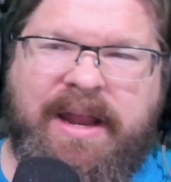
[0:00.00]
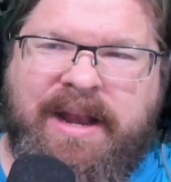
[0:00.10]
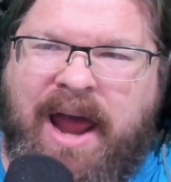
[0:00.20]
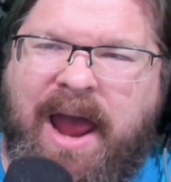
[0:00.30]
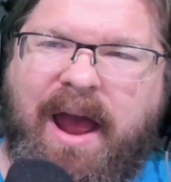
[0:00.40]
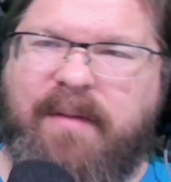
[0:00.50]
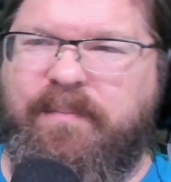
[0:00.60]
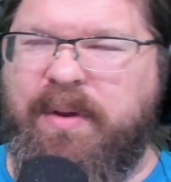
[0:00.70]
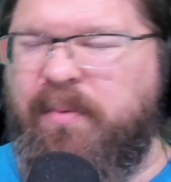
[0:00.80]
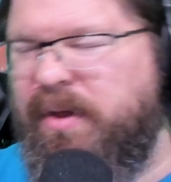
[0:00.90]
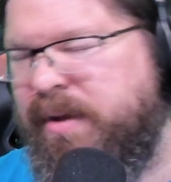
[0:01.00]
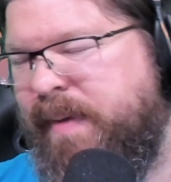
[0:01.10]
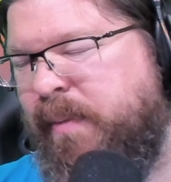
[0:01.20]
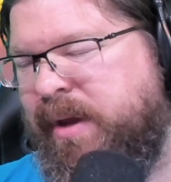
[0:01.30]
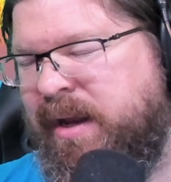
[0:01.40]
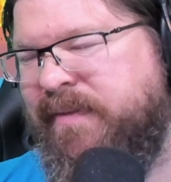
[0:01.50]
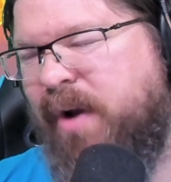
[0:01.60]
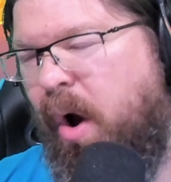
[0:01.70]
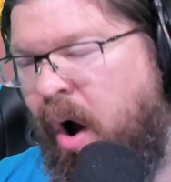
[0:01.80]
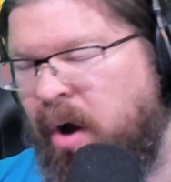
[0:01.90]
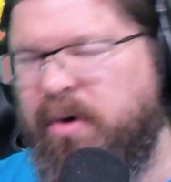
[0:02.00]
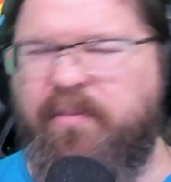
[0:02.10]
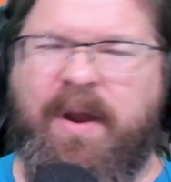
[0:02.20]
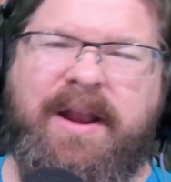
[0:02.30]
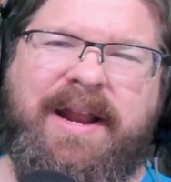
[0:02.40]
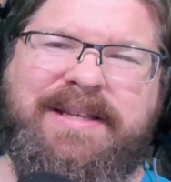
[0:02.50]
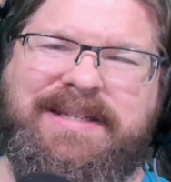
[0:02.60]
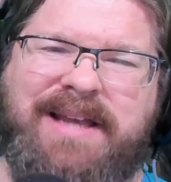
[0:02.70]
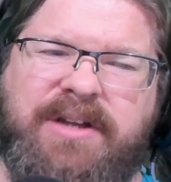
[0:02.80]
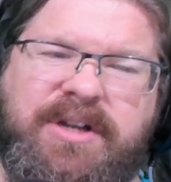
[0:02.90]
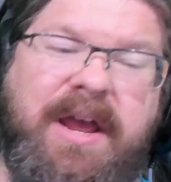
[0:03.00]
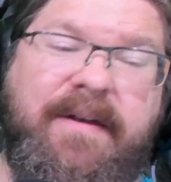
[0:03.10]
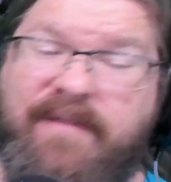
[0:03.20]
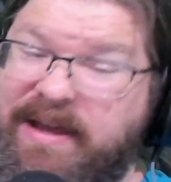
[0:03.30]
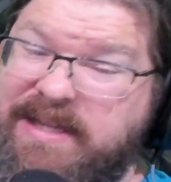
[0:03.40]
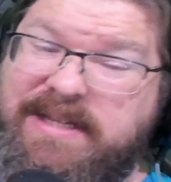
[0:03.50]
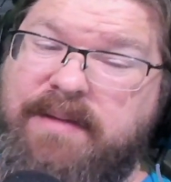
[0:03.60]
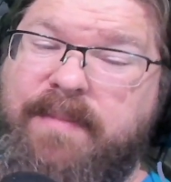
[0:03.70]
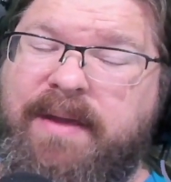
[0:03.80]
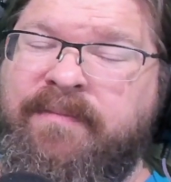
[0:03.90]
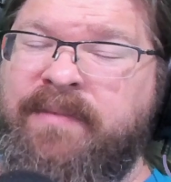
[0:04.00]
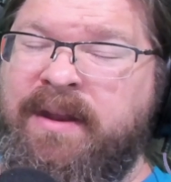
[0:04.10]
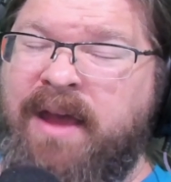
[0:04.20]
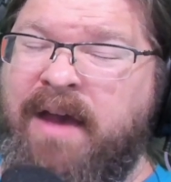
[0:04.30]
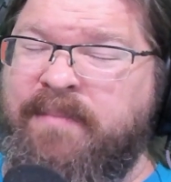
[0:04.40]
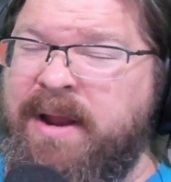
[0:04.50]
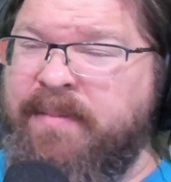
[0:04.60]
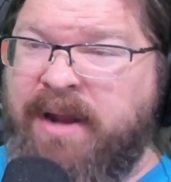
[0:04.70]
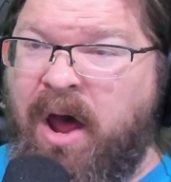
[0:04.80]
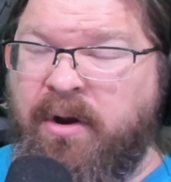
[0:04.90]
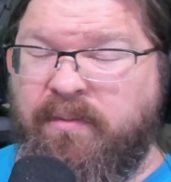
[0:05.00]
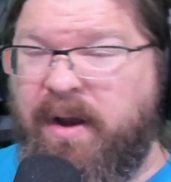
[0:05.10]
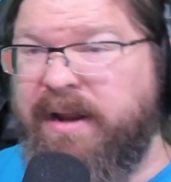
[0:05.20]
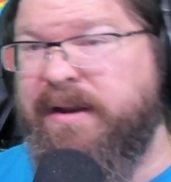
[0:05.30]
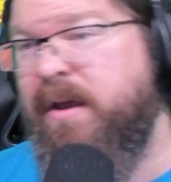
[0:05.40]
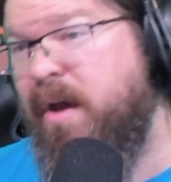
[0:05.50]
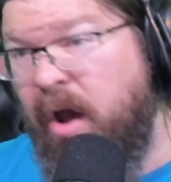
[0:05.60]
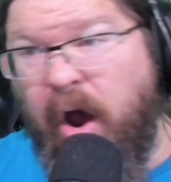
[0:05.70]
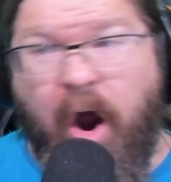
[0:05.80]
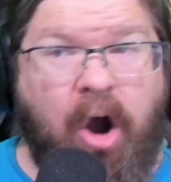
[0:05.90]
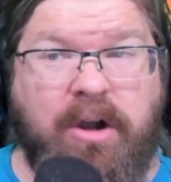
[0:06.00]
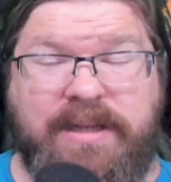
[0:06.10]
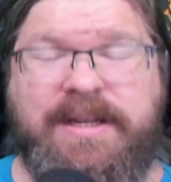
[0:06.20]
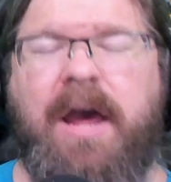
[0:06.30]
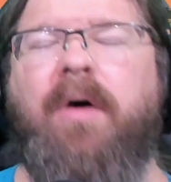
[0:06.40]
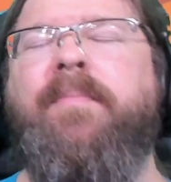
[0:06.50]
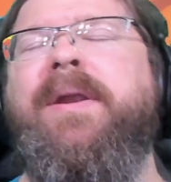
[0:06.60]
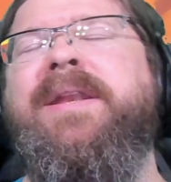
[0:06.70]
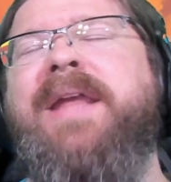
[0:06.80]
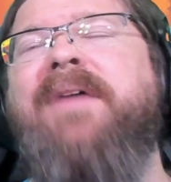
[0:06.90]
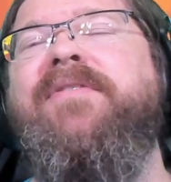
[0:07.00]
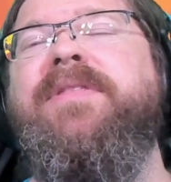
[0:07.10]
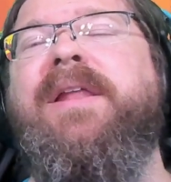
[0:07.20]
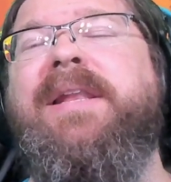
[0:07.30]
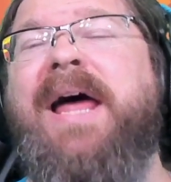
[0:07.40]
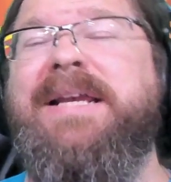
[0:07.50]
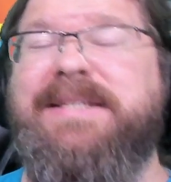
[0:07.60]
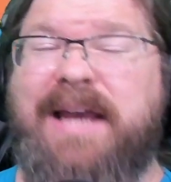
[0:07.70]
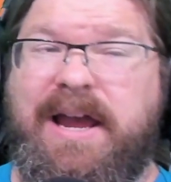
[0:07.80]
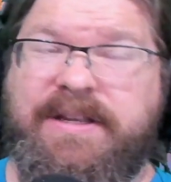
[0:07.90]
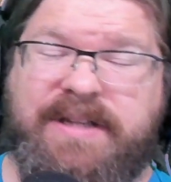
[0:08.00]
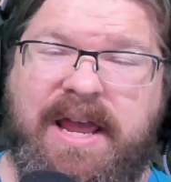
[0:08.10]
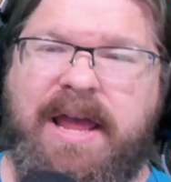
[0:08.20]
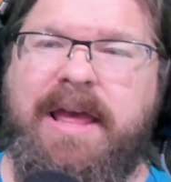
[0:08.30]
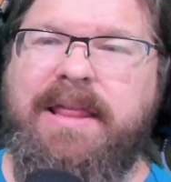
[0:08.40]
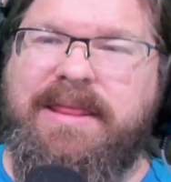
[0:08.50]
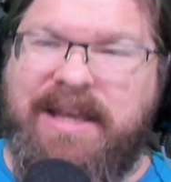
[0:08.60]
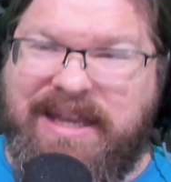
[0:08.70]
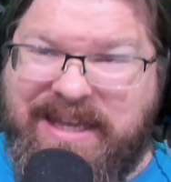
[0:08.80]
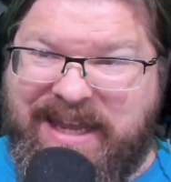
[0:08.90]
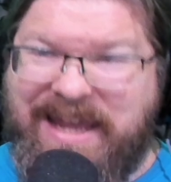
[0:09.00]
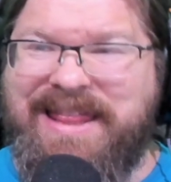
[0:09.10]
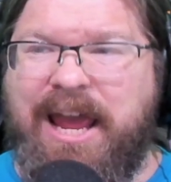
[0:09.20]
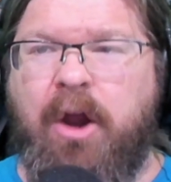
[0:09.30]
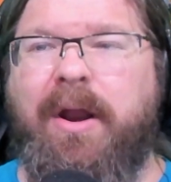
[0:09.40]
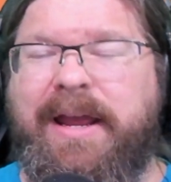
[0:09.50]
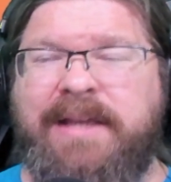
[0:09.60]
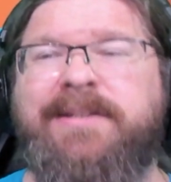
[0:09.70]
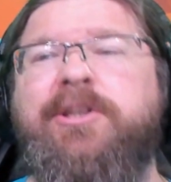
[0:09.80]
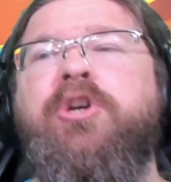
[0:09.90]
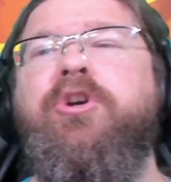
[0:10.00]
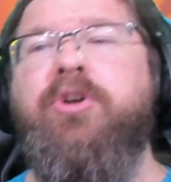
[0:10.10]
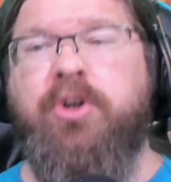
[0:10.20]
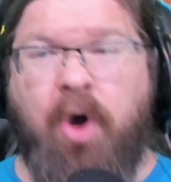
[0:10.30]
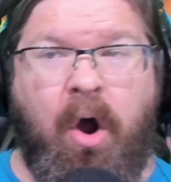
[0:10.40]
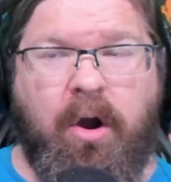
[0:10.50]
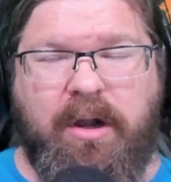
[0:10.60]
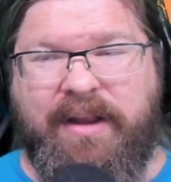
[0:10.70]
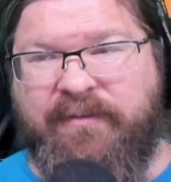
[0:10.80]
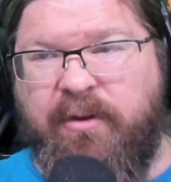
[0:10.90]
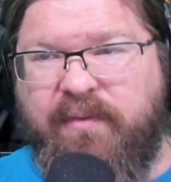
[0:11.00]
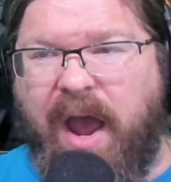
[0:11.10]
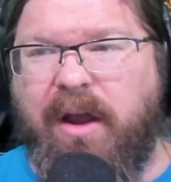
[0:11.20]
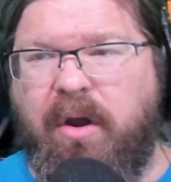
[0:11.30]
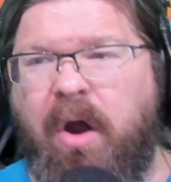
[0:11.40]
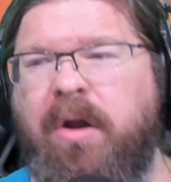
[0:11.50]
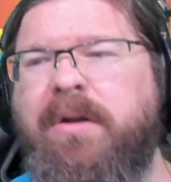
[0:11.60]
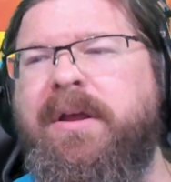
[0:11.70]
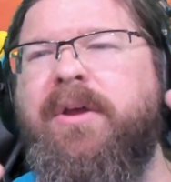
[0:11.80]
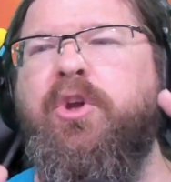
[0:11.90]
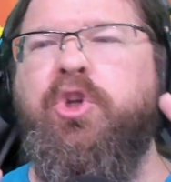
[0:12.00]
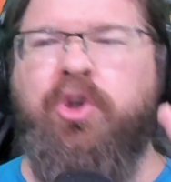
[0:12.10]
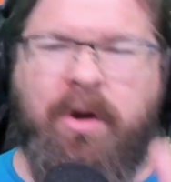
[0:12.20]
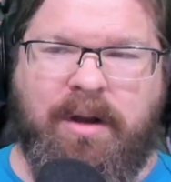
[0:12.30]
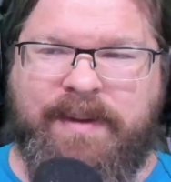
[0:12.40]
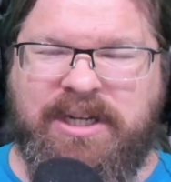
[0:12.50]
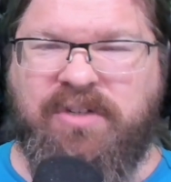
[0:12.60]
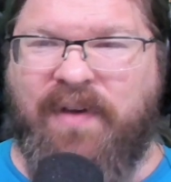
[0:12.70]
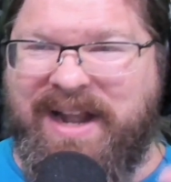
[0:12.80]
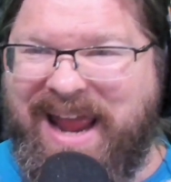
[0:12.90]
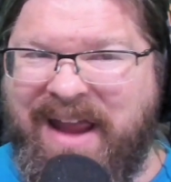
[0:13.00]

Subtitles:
And I'd be willing to bet we could even auto-run it as such. In fact, this team may have been able to auto-run it. Hard to tell. But nevertheless, guys, the key there is guard. If you've got guard, you're going to be just fine.